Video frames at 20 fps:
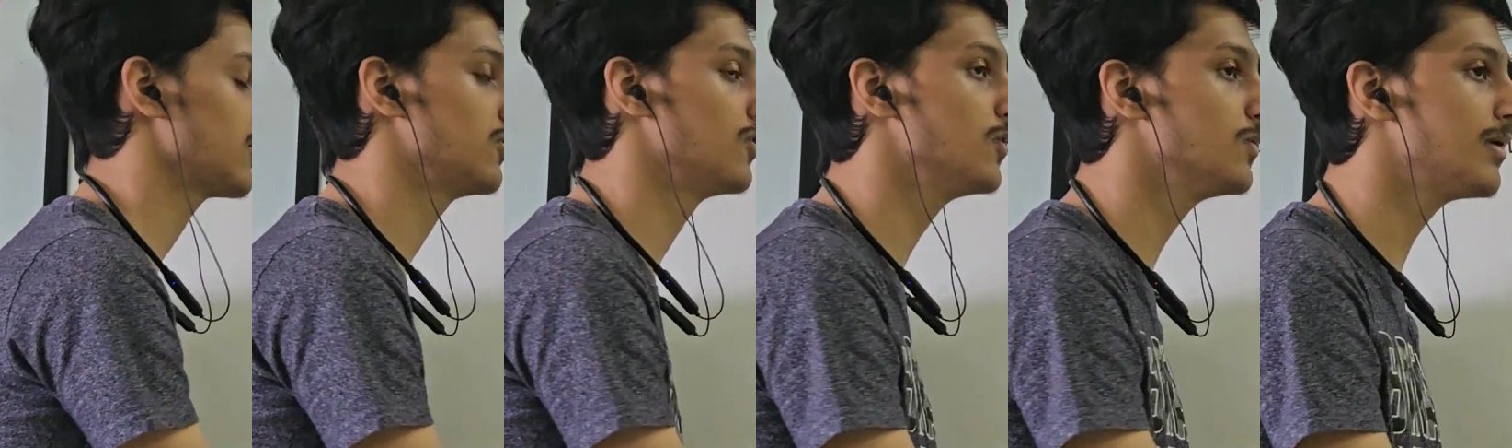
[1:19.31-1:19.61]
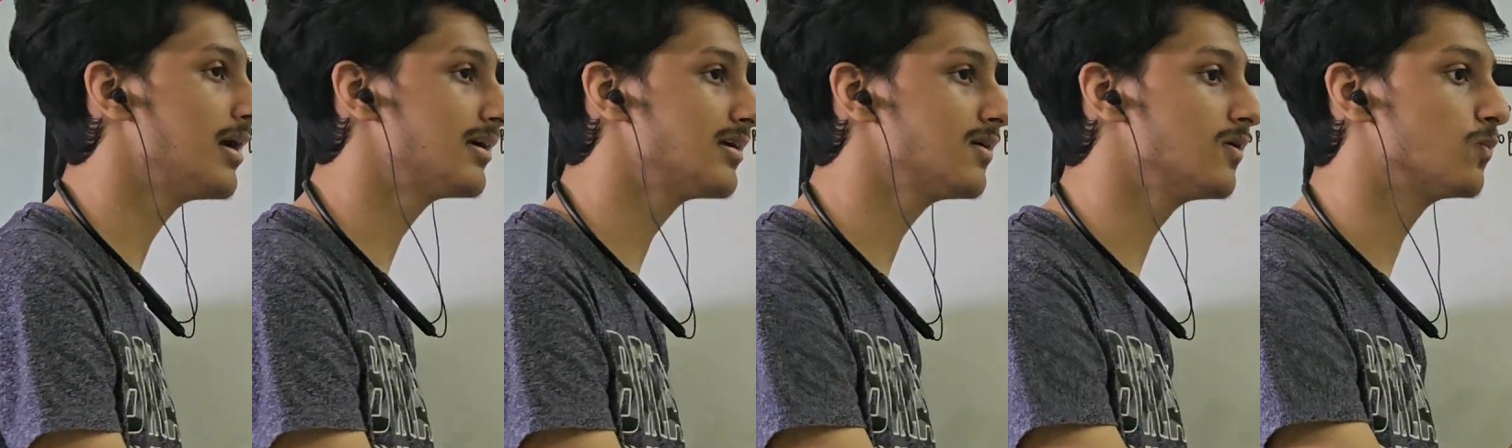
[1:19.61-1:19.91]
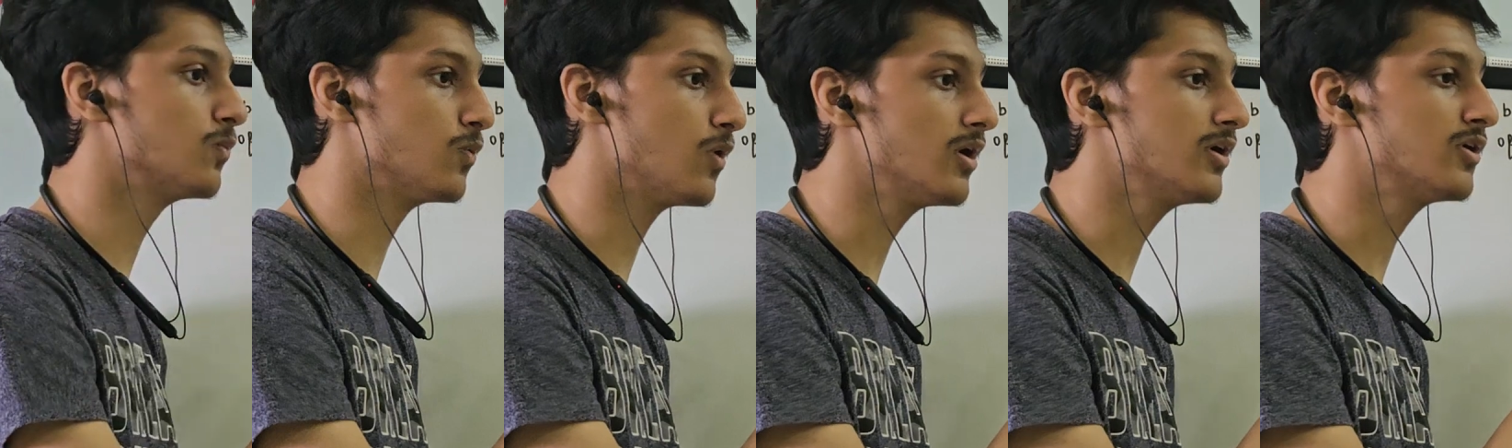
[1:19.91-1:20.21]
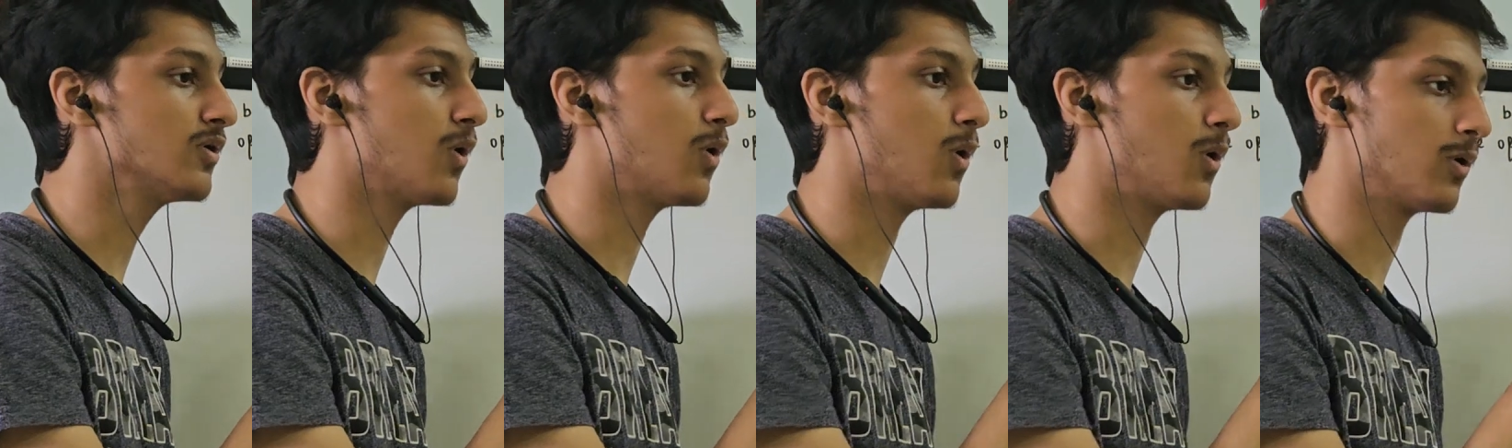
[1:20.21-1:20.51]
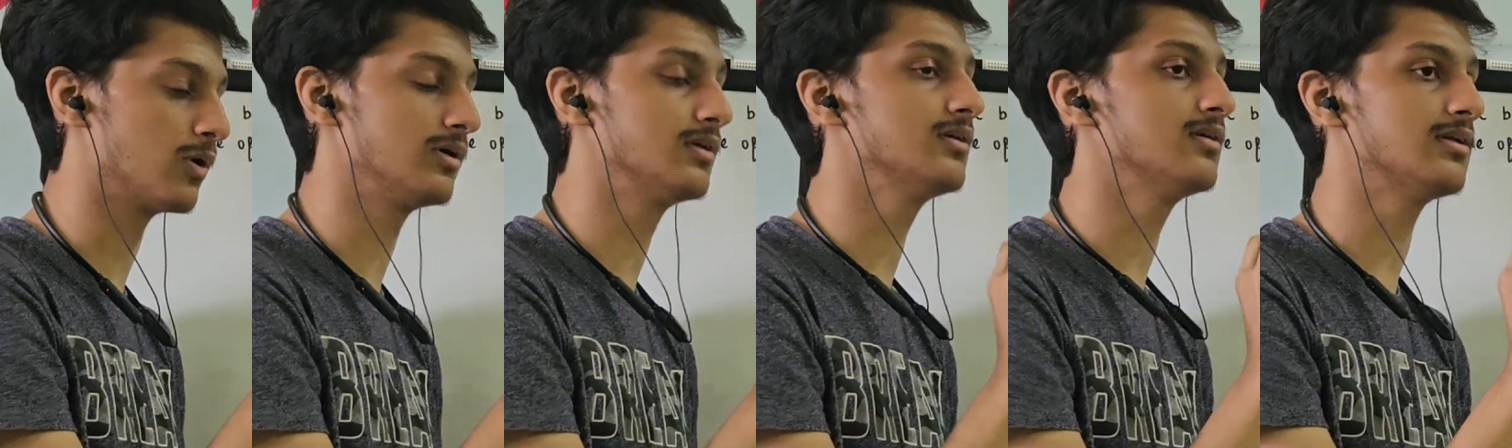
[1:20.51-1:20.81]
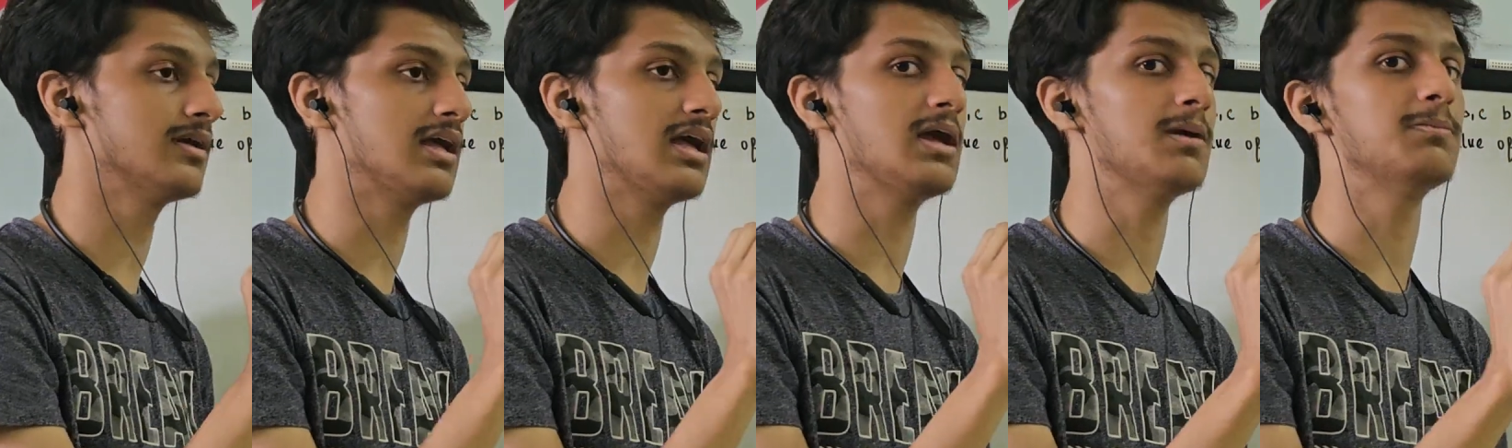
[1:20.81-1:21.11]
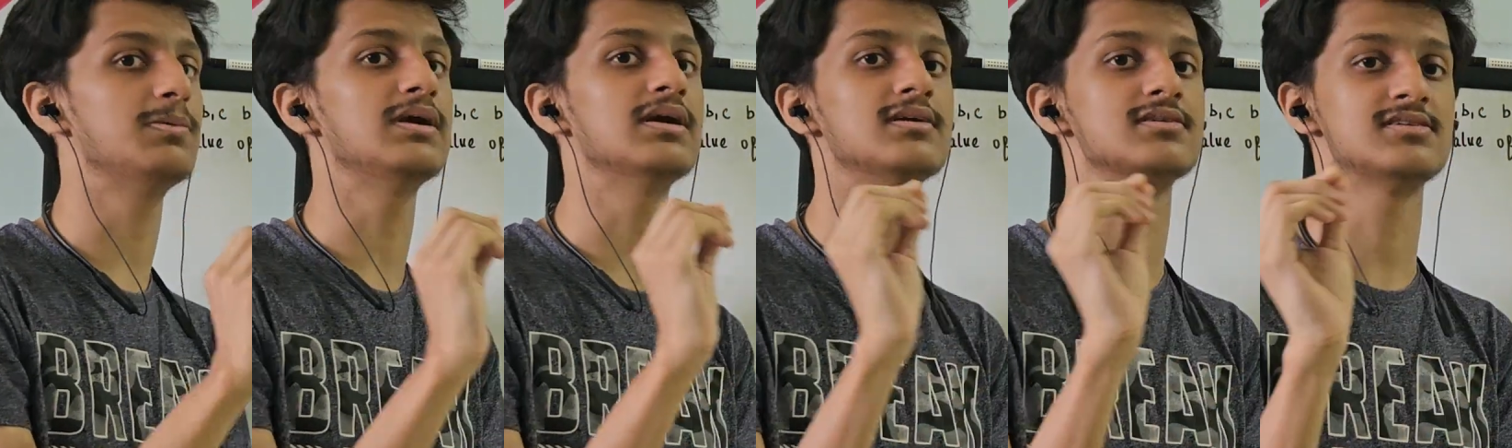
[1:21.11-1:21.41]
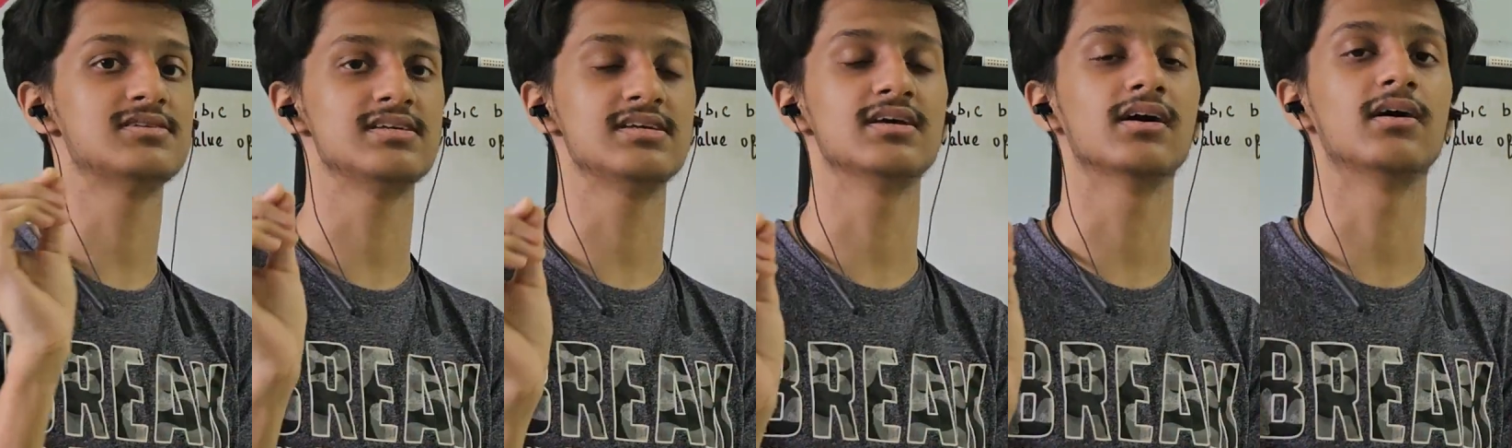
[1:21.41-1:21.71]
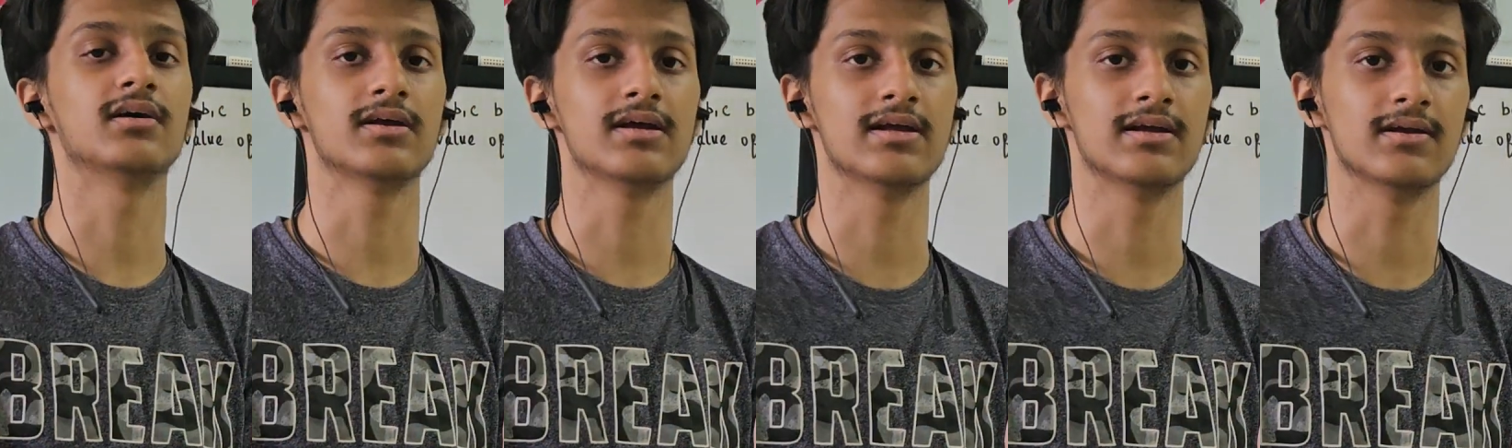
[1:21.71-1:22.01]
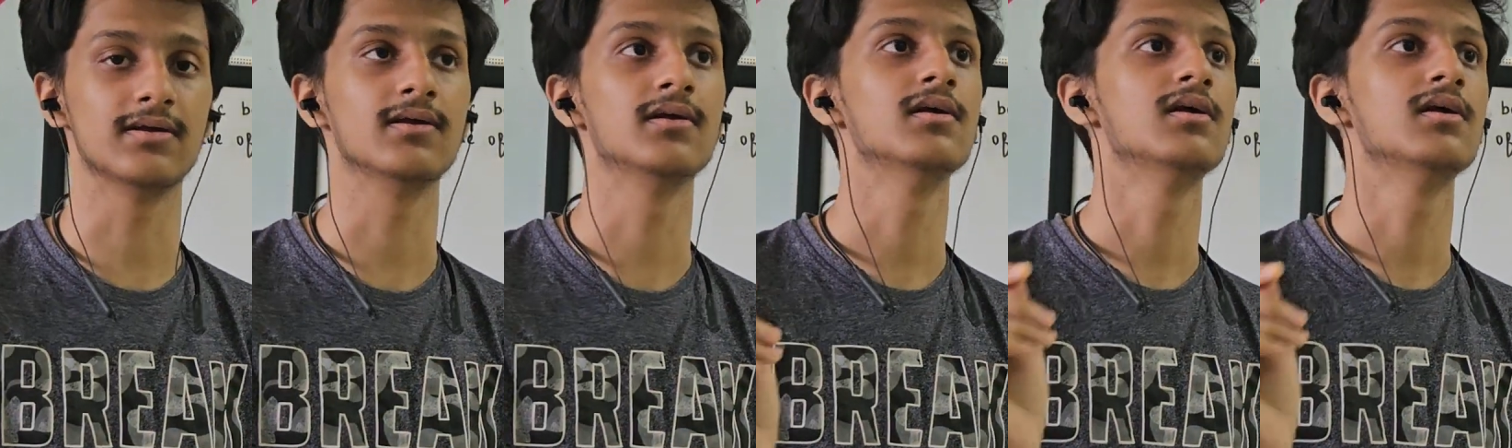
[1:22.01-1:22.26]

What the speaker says: no matter what order A, B, and C are in,